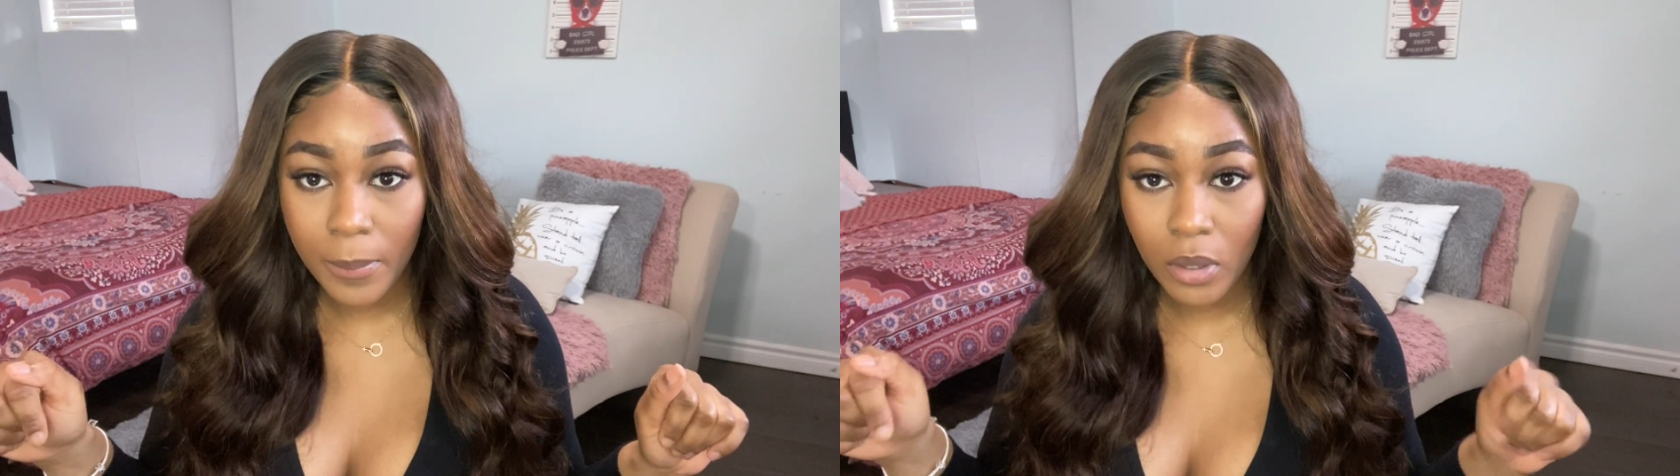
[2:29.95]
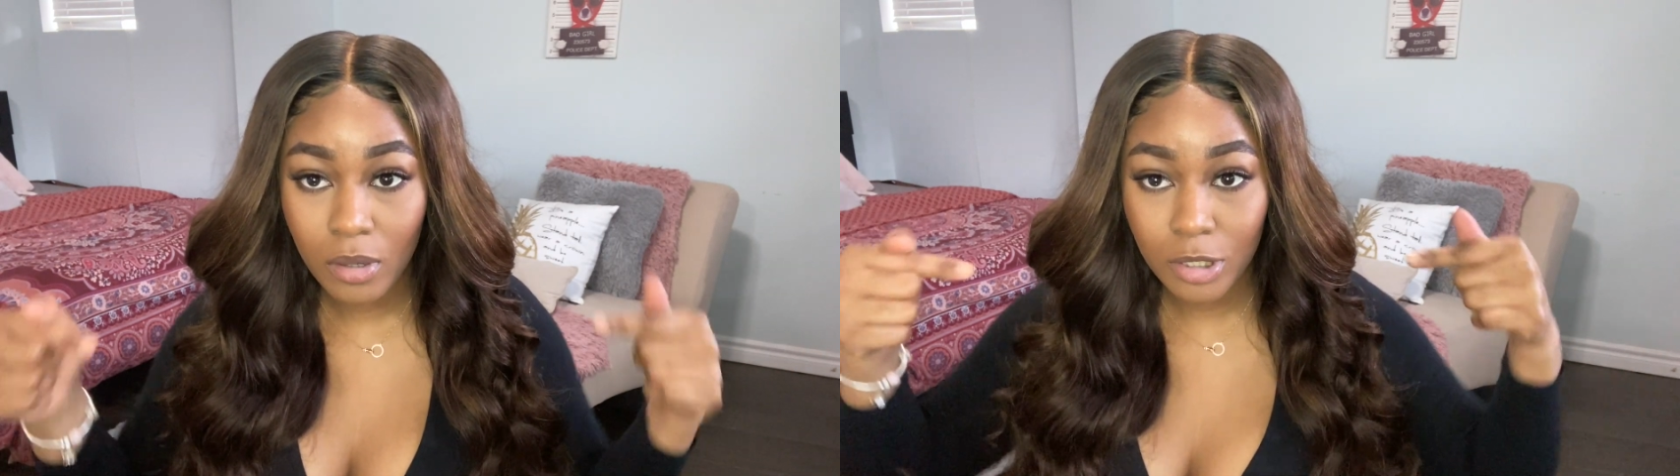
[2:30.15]

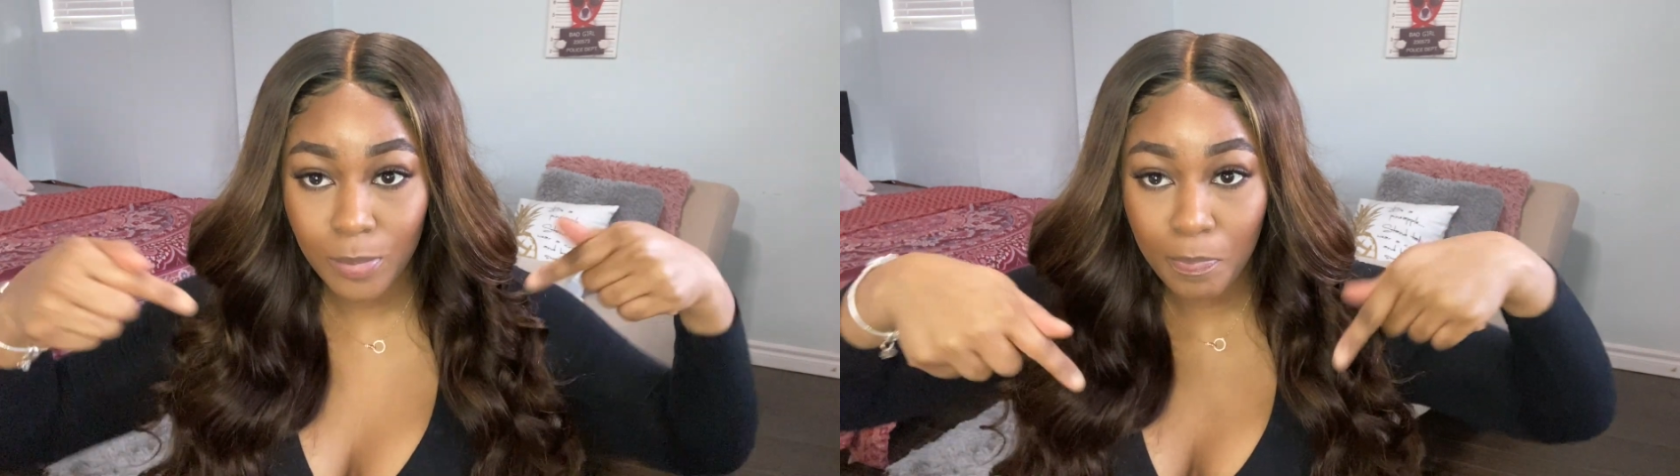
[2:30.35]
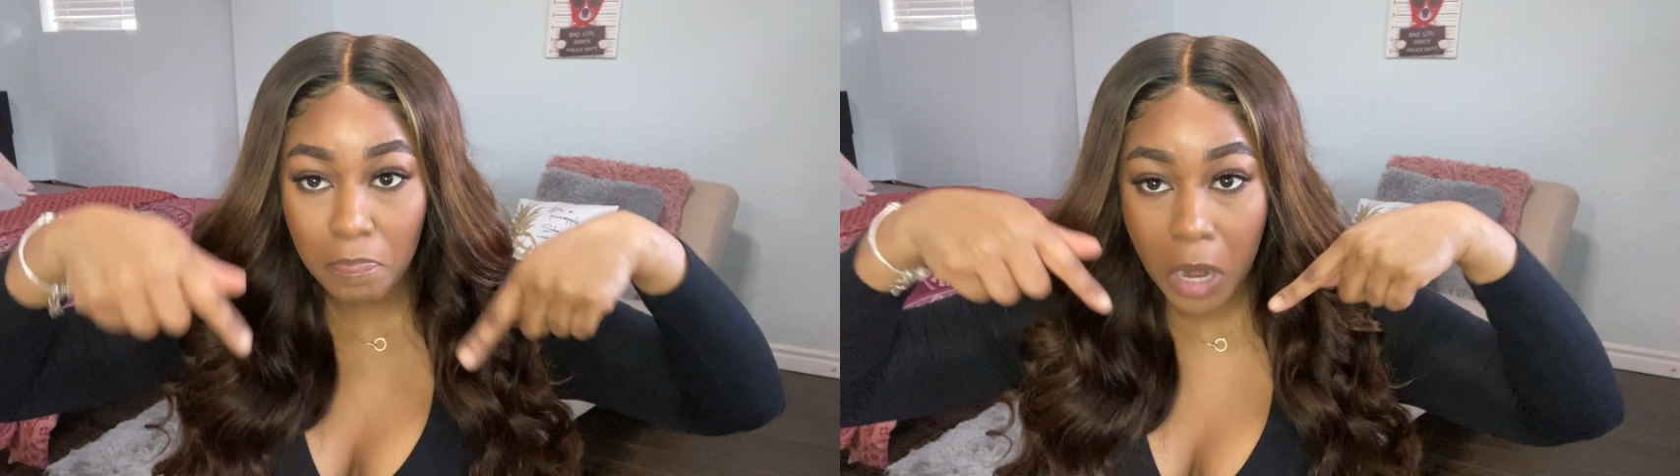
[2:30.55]
box
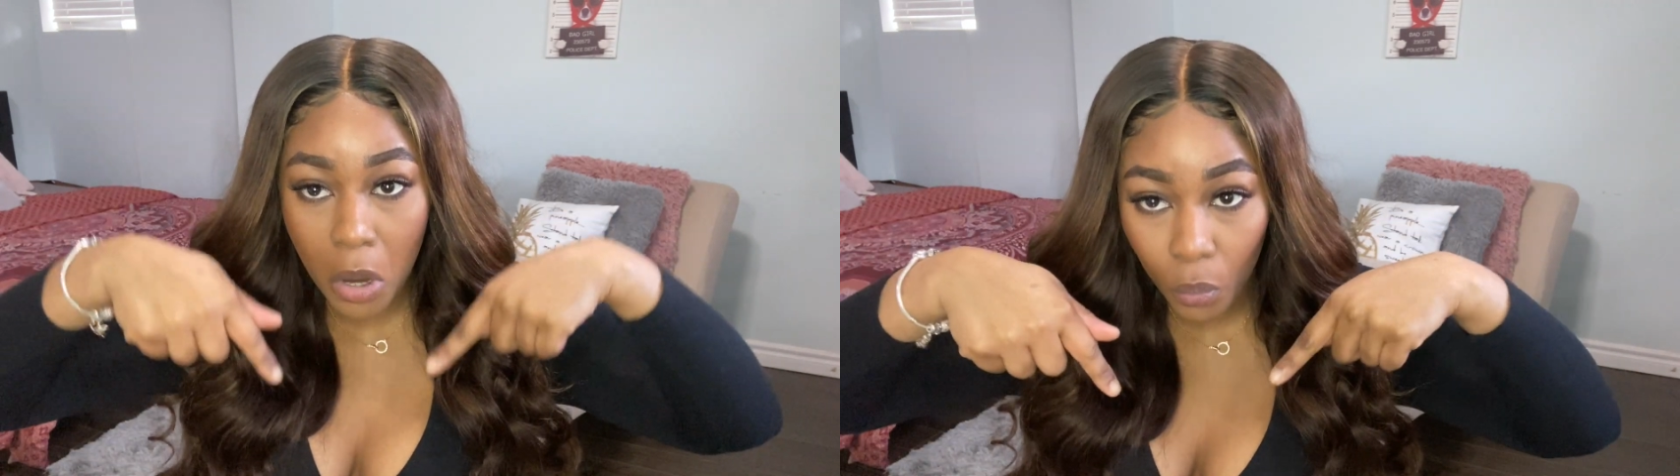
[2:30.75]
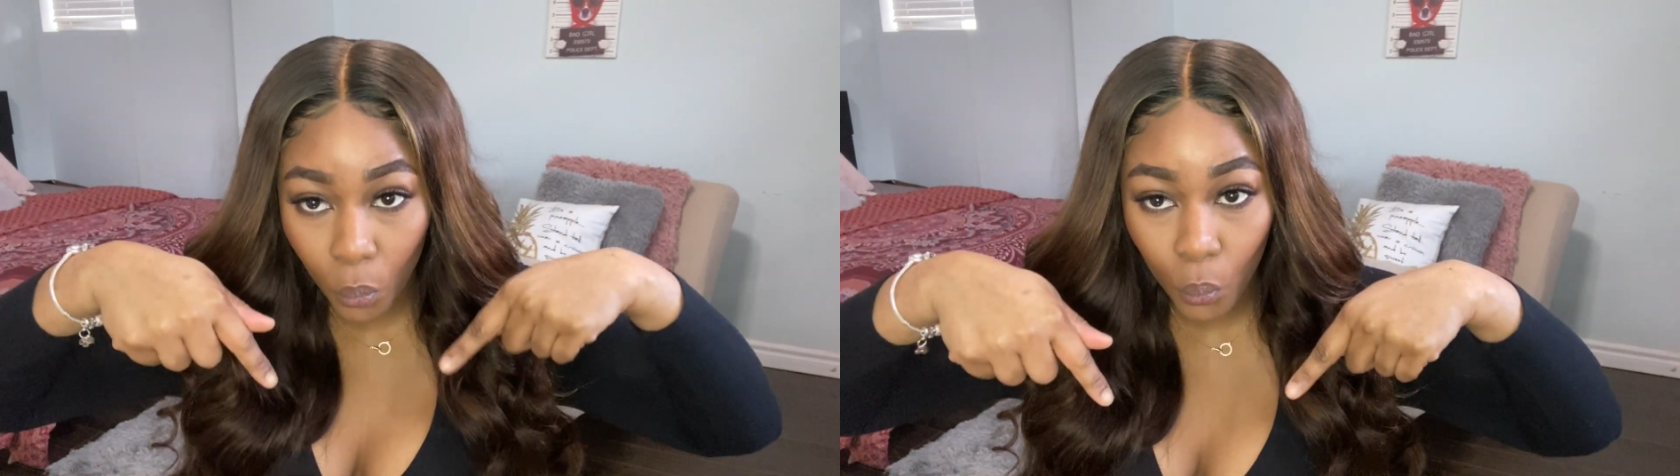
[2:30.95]

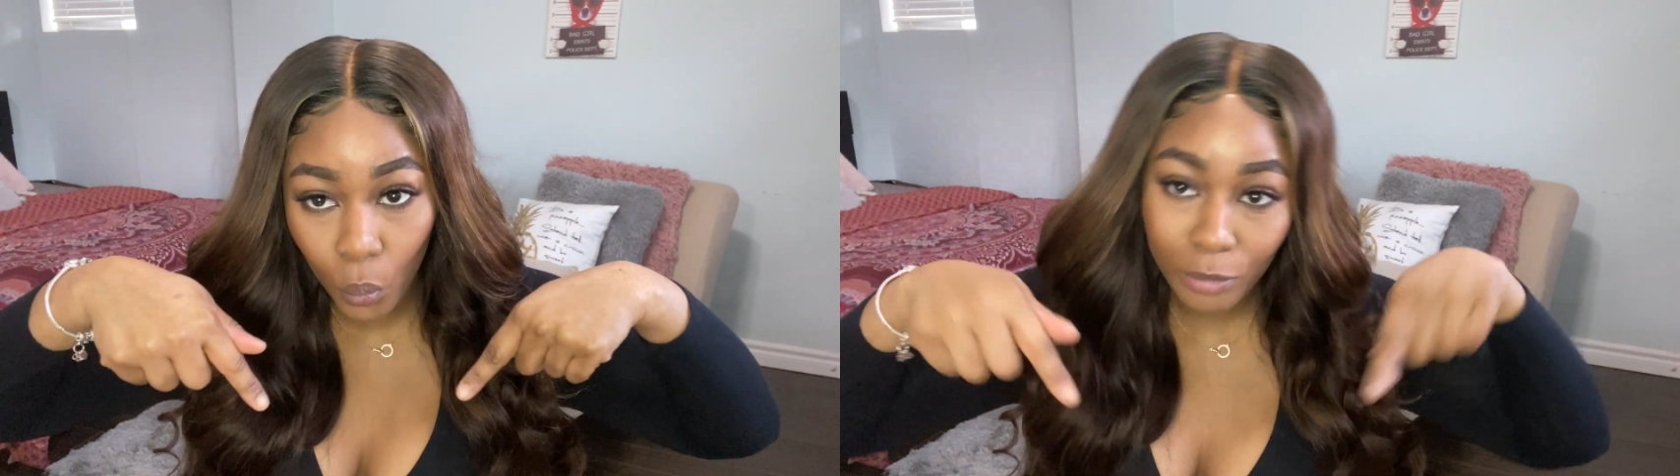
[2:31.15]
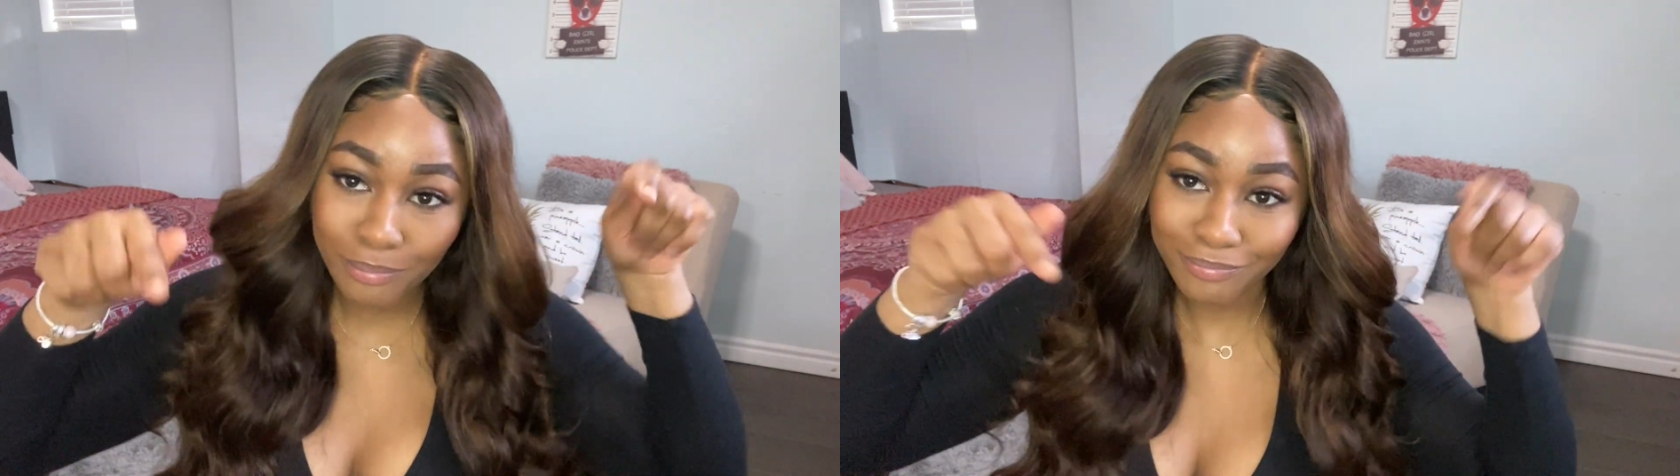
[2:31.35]
below.